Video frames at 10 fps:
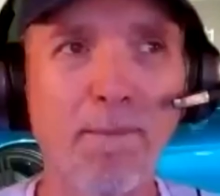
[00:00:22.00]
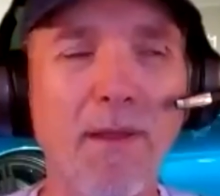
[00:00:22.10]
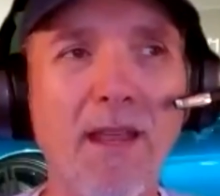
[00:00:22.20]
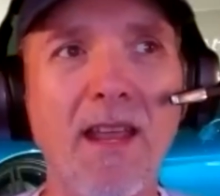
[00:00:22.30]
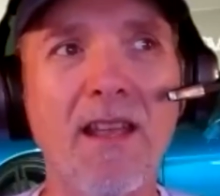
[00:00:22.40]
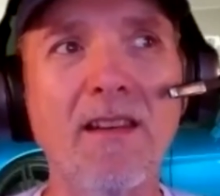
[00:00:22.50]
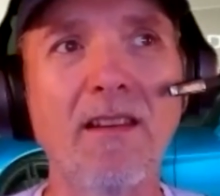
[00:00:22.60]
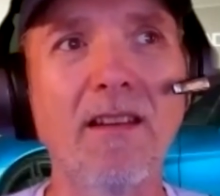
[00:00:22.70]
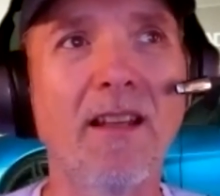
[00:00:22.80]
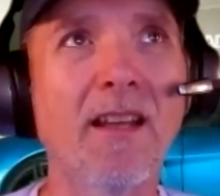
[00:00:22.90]

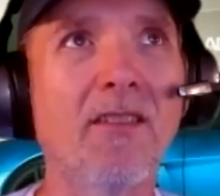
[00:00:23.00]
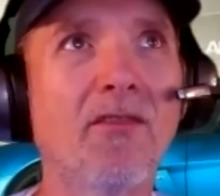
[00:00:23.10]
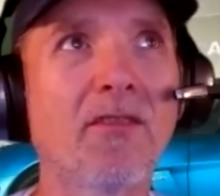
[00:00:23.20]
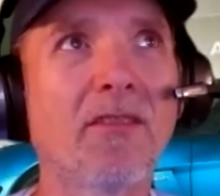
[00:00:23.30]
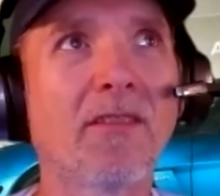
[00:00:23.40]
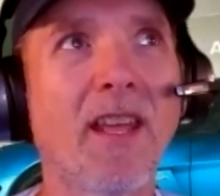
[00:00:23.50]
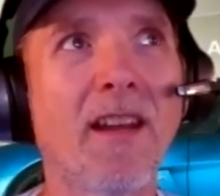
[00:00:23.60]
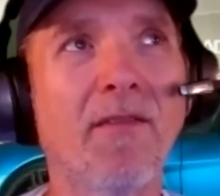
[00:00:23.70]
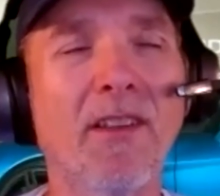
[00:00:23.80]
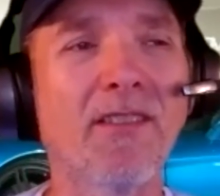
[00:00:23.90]
And just kind
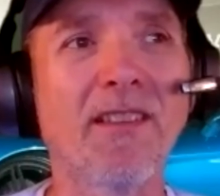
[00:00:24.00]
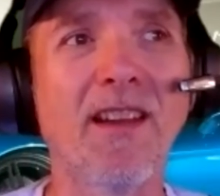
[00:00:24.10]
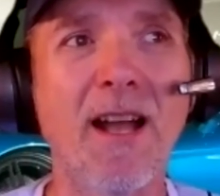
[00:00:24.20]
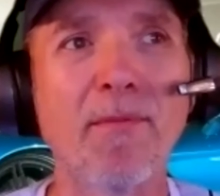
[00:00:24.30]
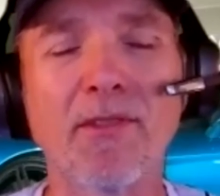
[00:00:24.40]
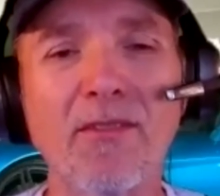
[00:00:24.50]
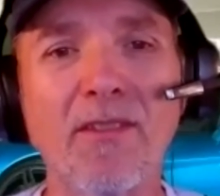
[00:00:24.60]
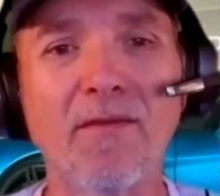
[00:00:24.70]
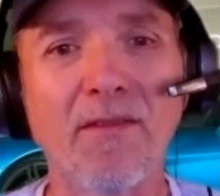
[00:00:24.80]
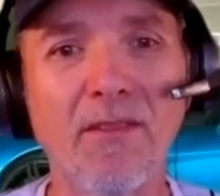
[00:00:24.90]
of a synopsis
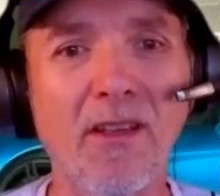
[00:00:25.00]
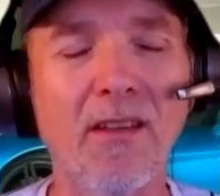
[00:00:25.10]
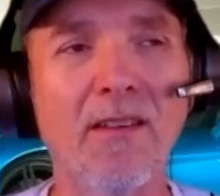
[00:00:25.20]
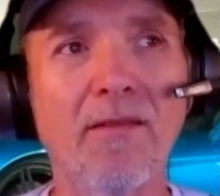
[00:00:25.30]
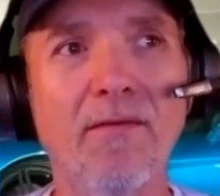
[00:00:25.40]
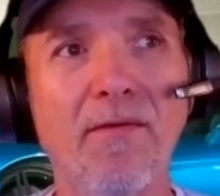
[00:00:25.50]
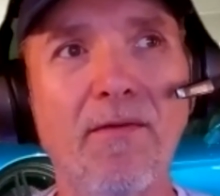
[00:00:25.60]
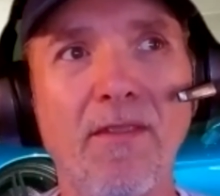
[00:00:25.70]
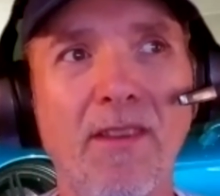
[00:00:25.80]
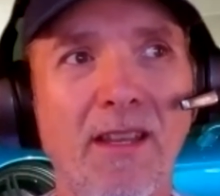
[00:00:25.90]
of
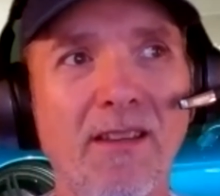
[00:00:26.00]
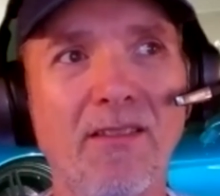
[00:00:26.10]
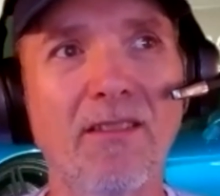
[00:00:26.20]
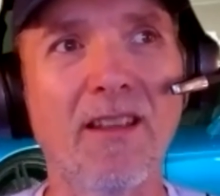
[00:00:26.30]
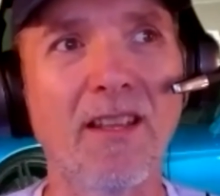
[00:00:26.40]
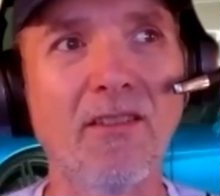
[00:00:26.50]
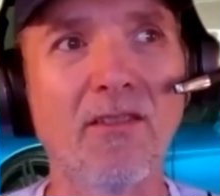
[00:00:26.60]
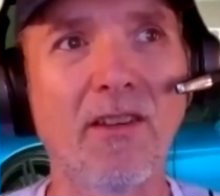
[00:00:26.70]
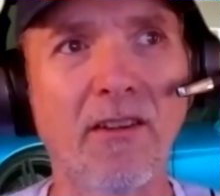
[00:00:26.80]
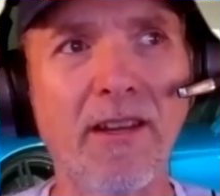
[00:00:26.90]
this.
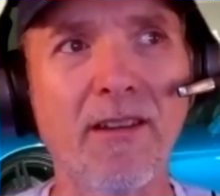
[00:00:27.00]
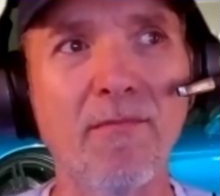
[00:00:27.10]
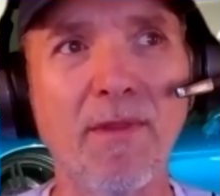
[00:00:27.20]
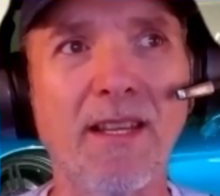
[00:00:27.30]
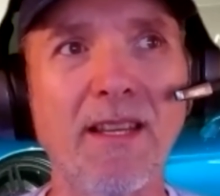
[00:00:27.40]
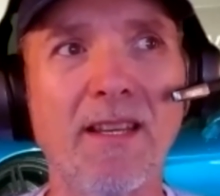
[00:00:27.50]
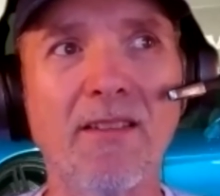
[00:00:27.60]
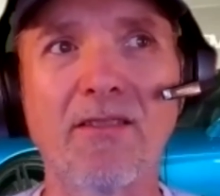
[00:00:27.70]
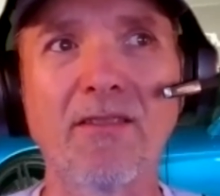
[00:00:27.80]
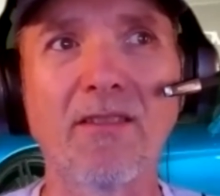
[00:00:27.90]
Deuterium
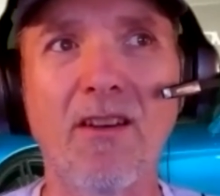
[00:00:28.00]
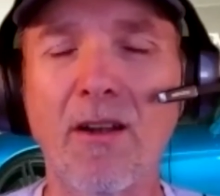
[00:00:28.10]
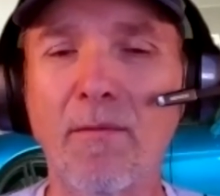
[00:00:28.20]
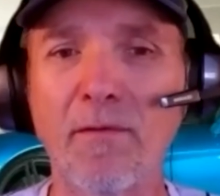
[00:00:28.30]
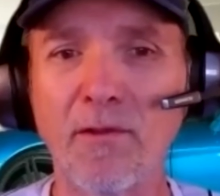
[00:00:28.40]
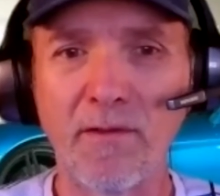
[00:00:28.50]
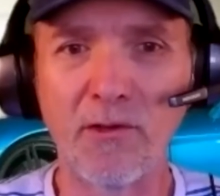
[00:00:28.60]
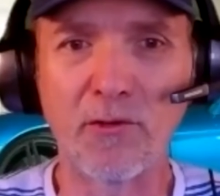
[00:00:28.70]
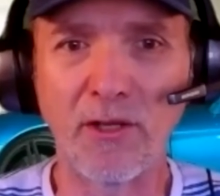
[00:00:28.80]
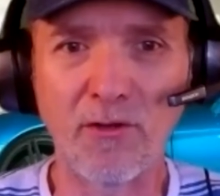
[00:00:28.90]
is harmful if you
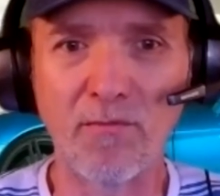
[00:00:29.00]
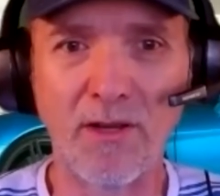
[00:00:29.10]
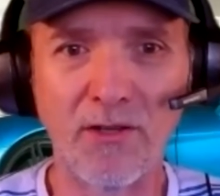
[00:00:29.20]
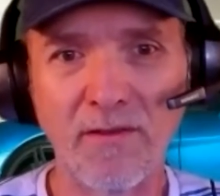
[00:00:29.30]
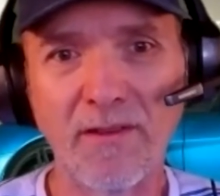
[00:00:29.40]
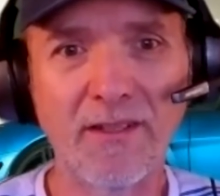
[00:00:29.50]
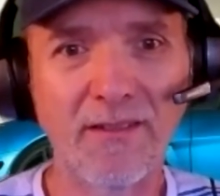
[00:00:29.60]
drink too much of it,